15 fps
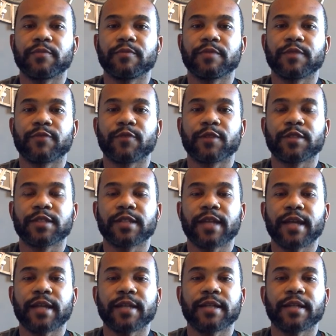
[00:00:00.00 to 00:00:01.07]
tip for
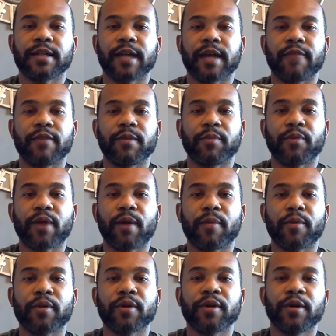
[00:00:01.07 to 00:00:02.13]
today, having a
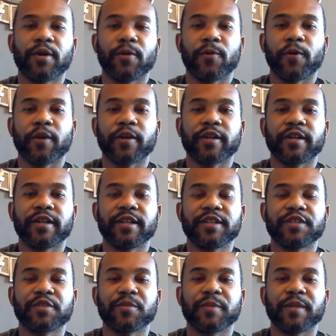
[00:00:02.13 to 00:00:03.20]
proper working
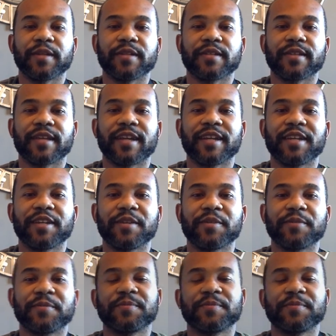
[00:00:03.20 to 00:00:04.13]
instrument. Thank you.